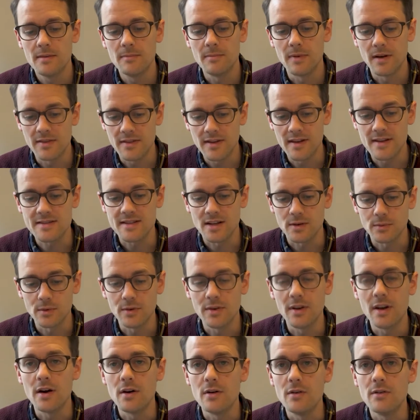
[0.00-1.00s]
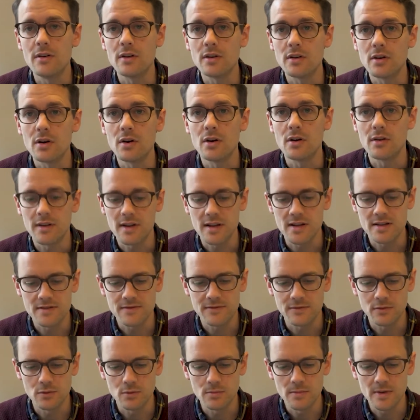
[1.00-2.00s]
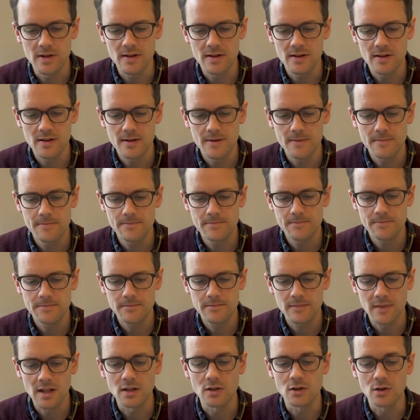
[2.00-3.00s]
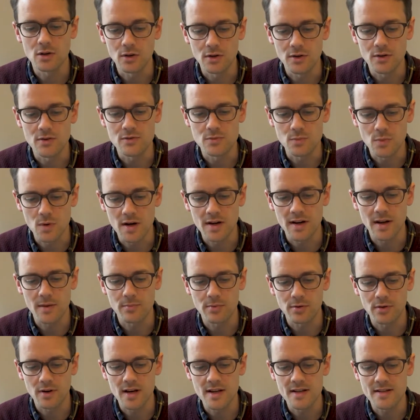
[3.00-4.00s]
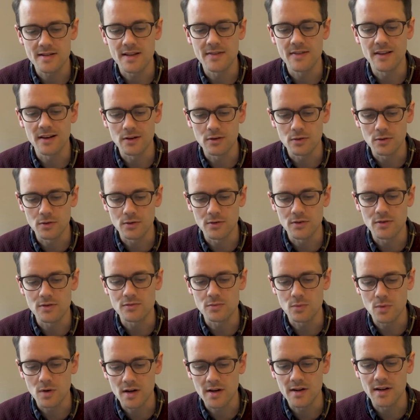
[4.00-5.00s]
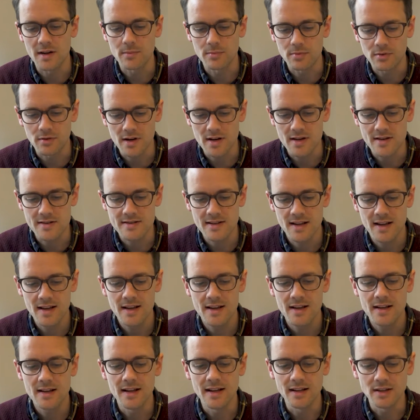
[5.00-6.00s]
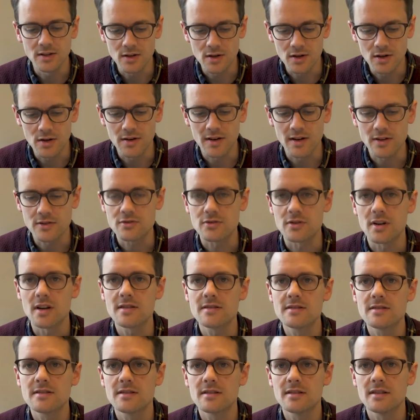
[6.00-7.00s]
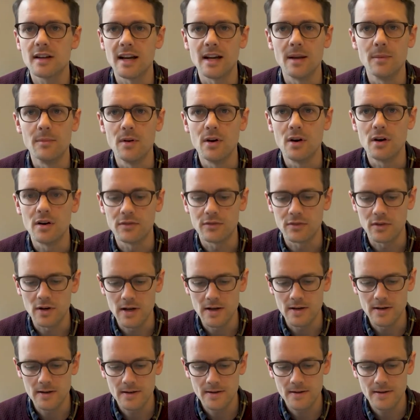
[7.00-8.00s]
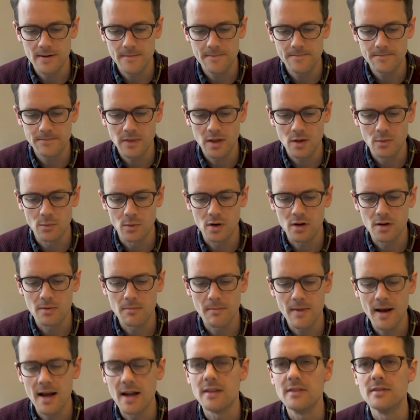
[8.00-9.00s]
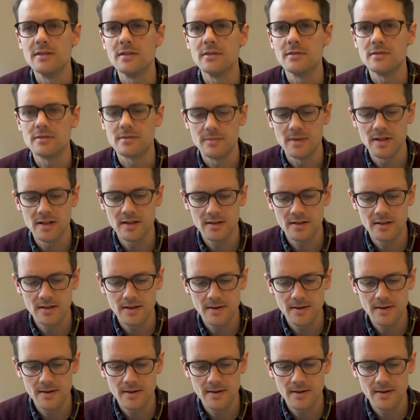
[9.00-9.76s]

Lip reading: By this I will know that God is for me. In God, whose word I praise, in the Lord, whose word I praise, in God I trust, and I'm not afraid. What can man do to me?